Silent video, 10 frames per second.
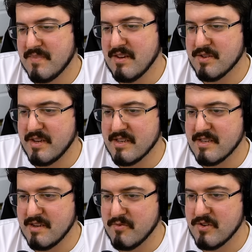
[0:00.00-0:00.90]
also he
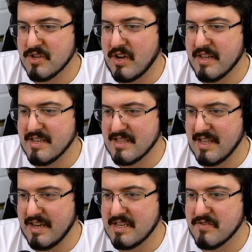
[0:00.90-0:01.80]
has zippers on his
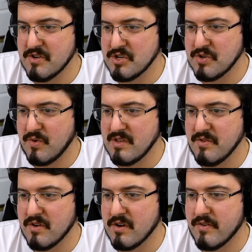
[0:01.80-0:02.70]
legs for his shorts
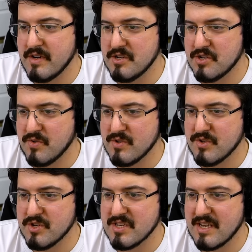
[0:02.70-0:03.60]
that are already short
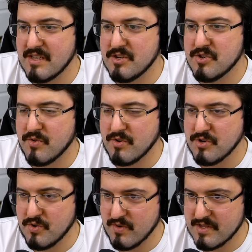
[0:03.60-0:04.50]
so just slightly shorter
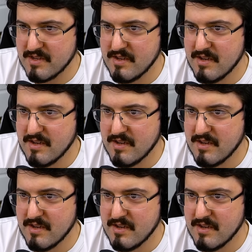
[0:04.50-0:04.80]
shorts